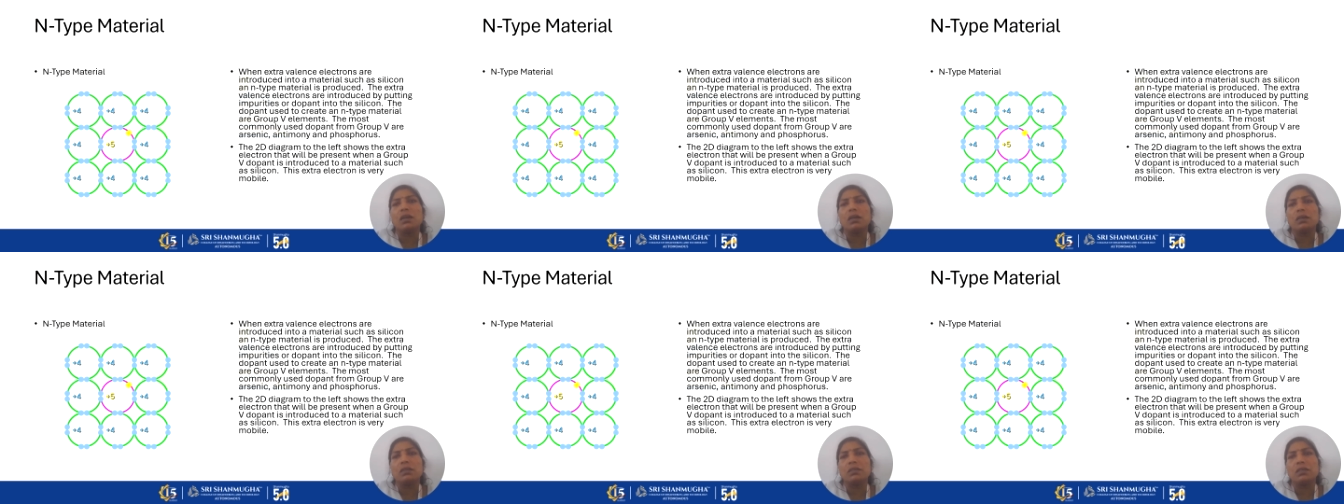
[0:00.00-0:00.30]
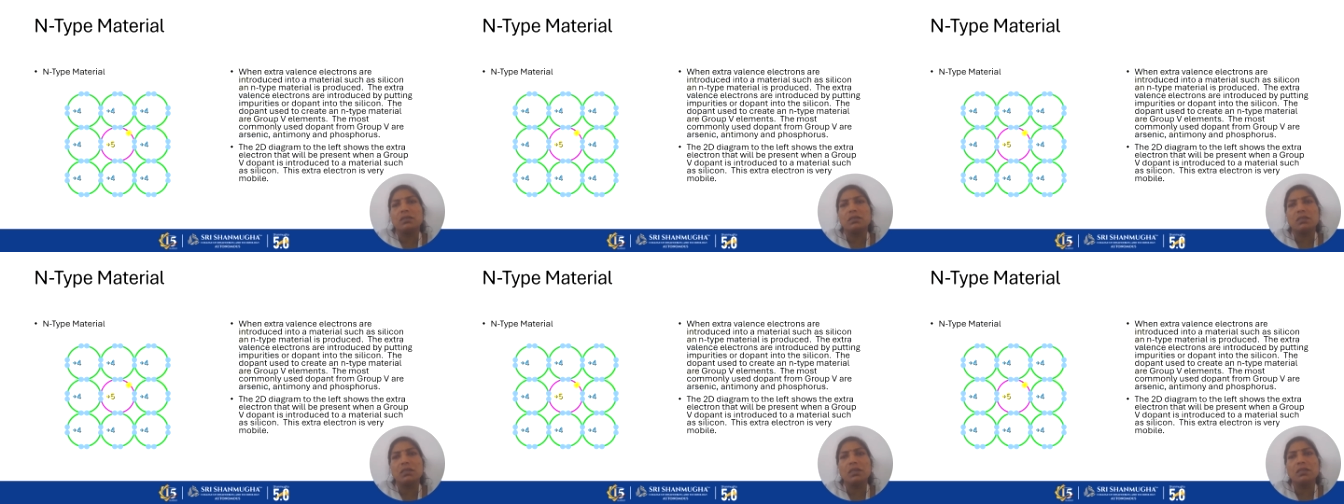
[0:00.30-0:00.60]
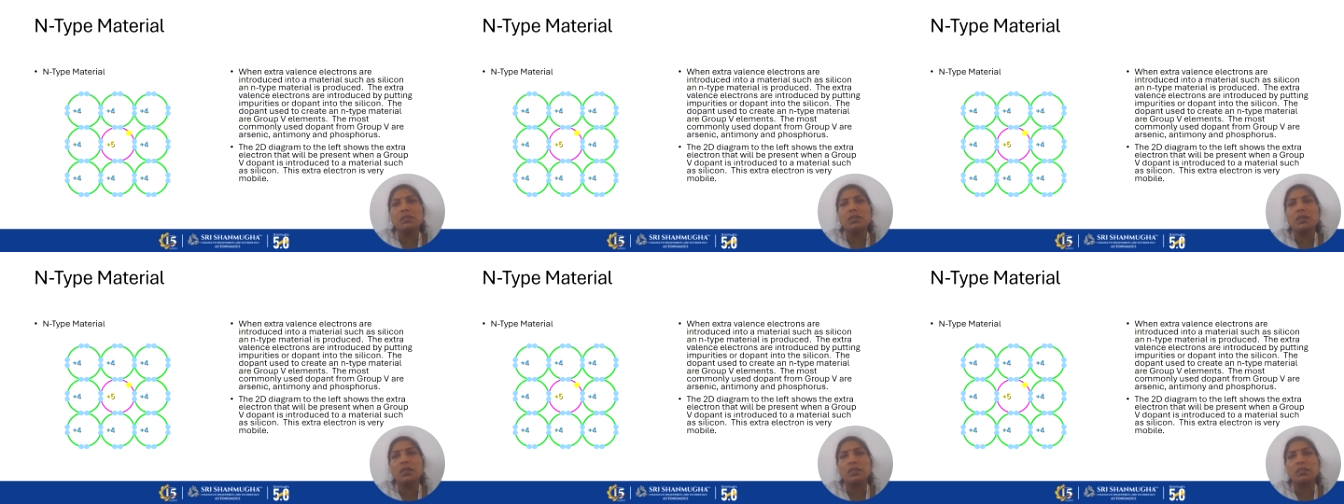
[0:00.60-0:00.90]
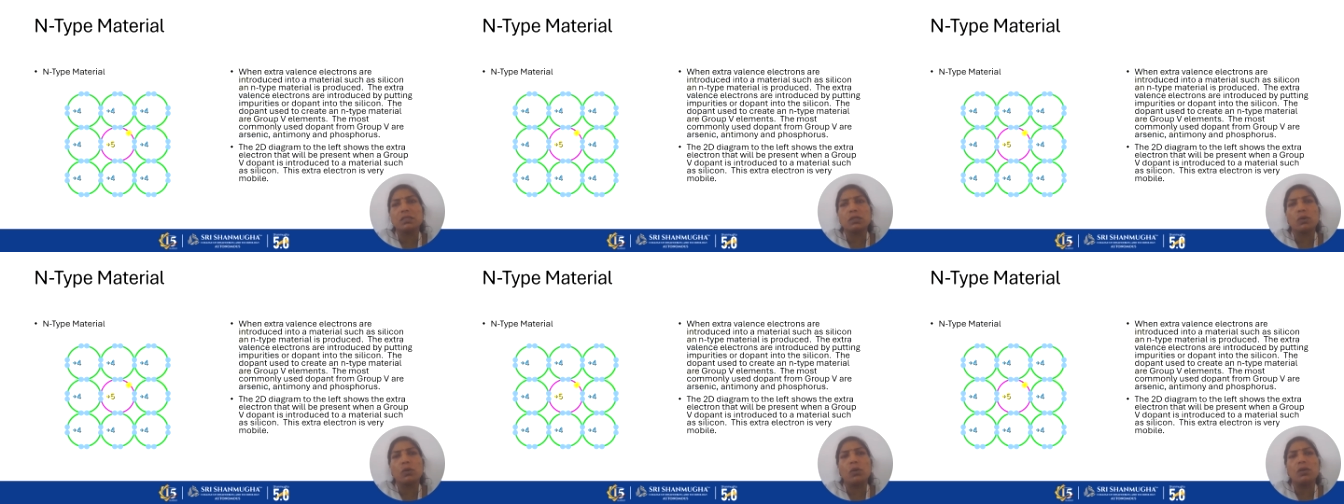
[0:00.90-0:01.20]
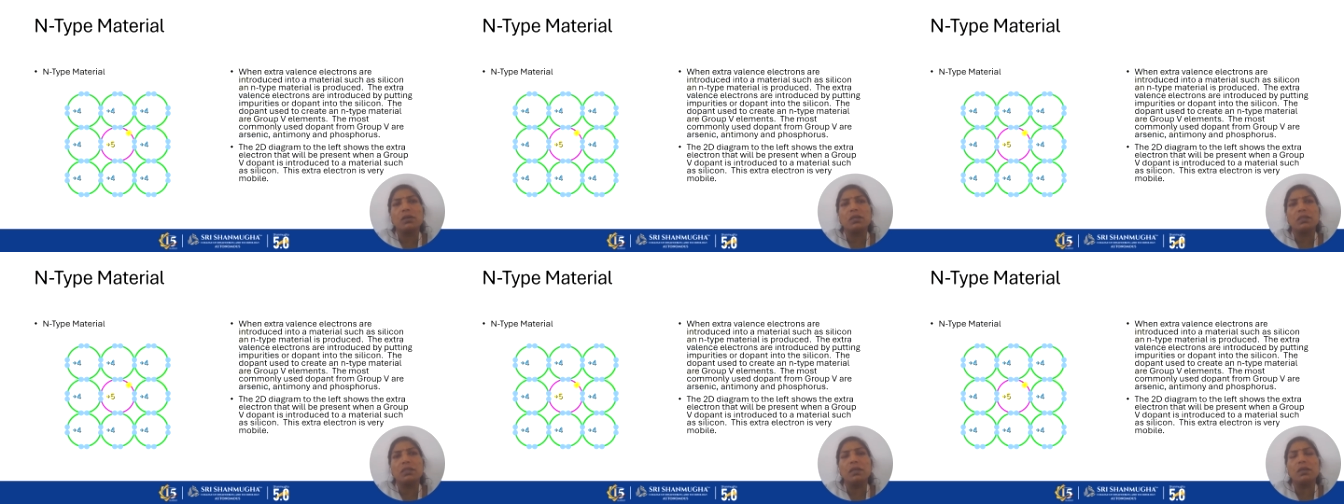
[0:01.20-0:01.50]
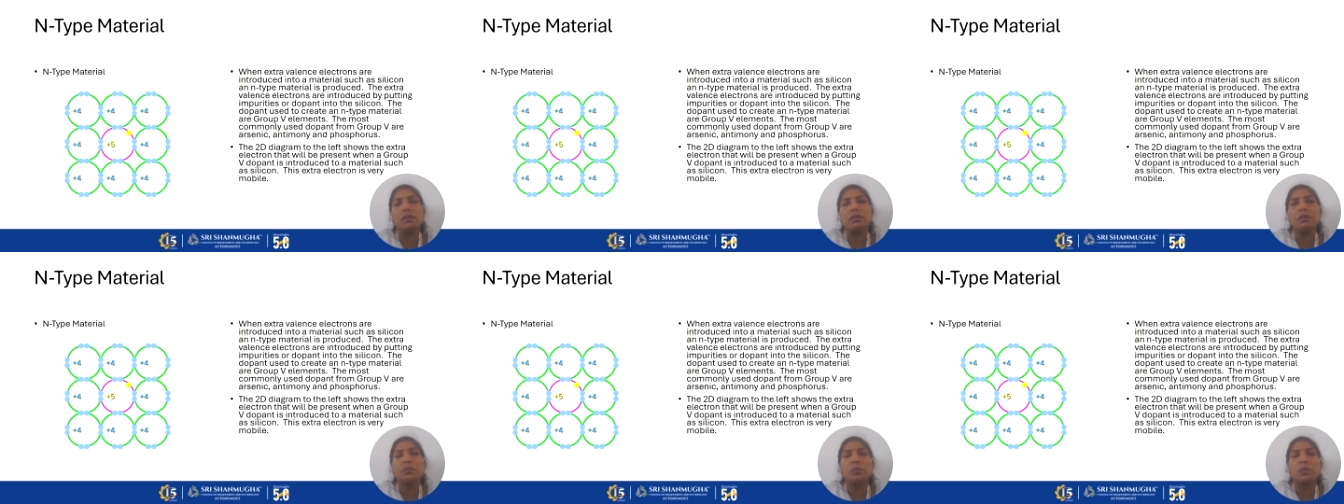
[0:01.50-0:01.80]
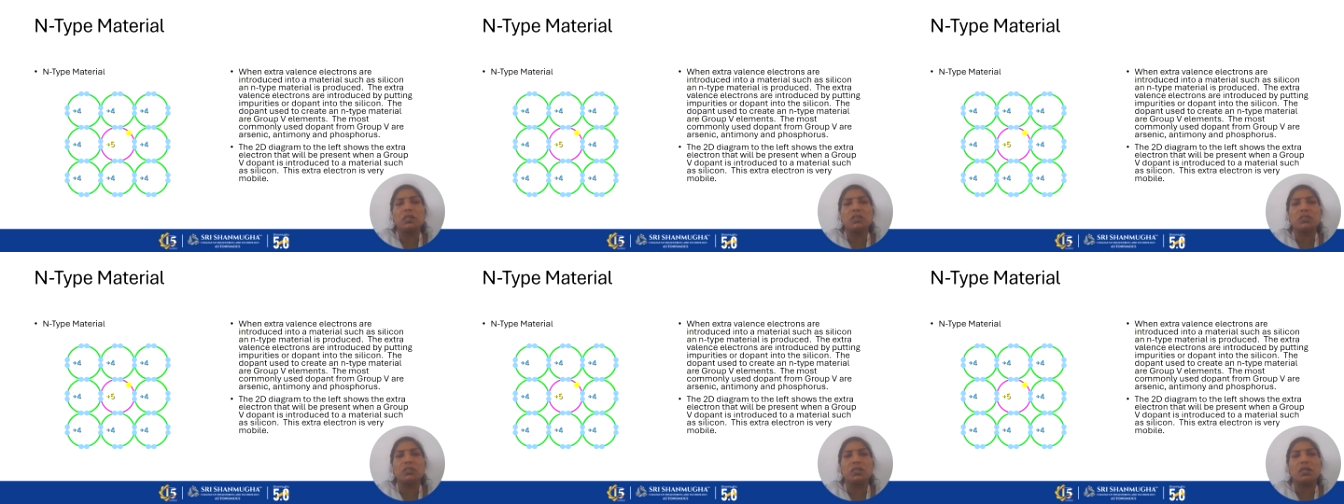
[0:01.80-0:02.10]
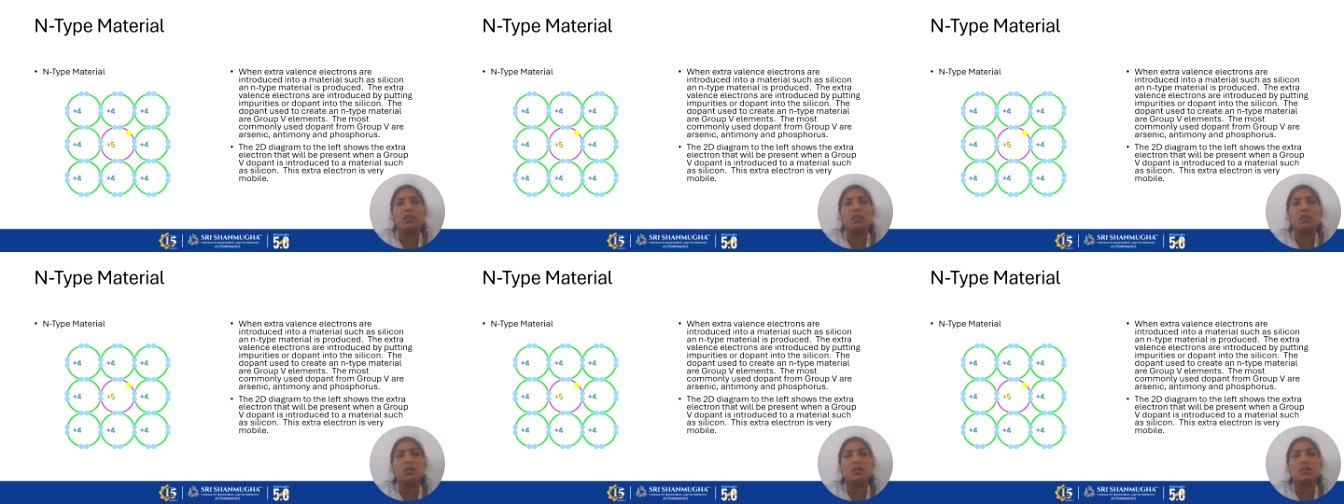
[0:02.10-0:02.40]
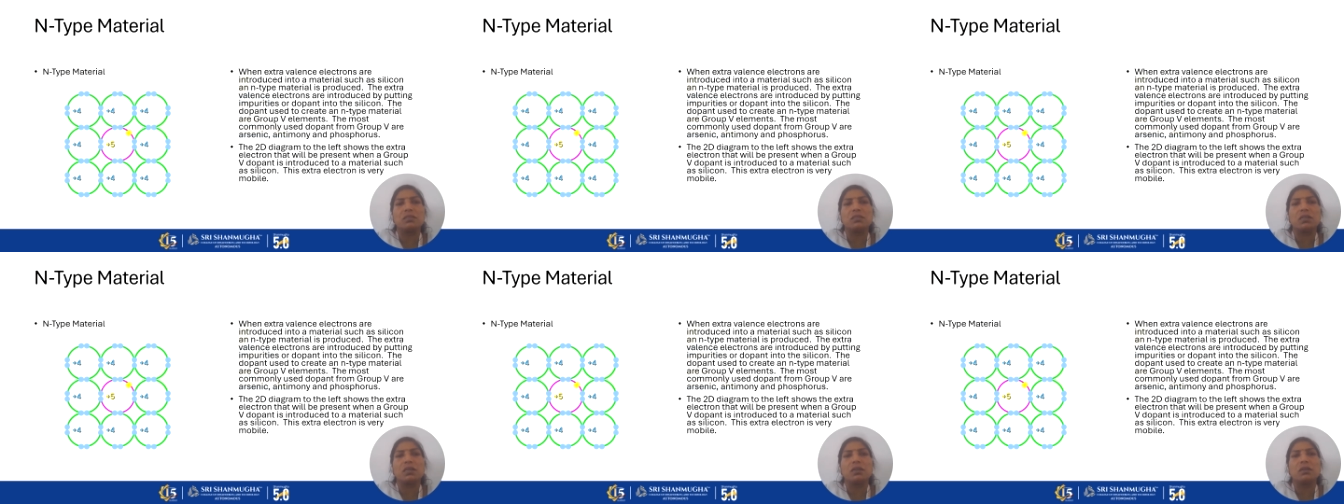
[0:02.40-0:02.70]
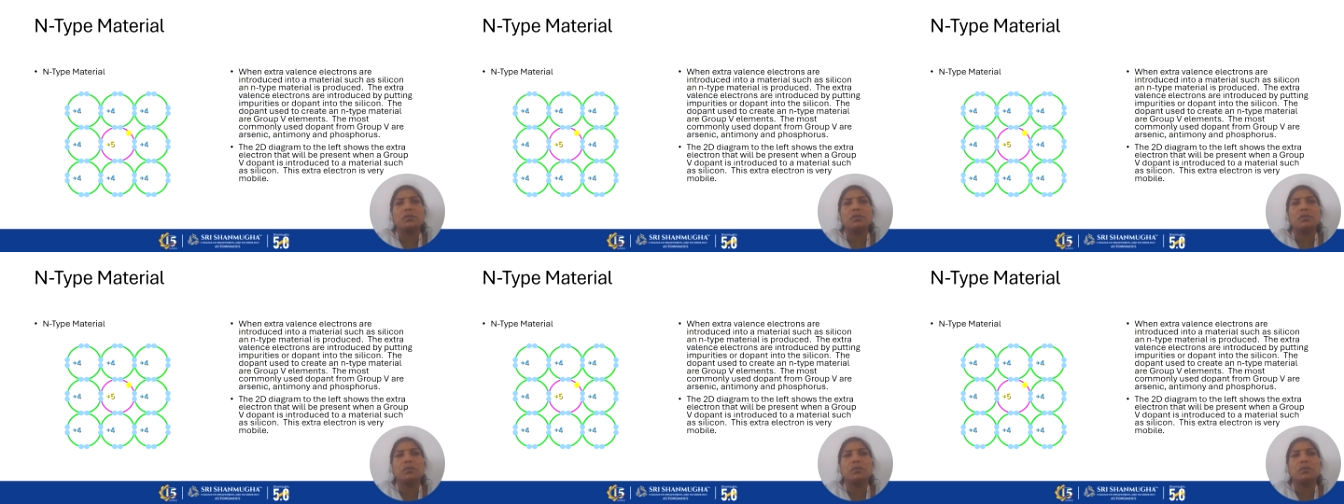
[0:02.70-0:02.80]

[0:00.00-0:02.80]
This region is called the depletion region.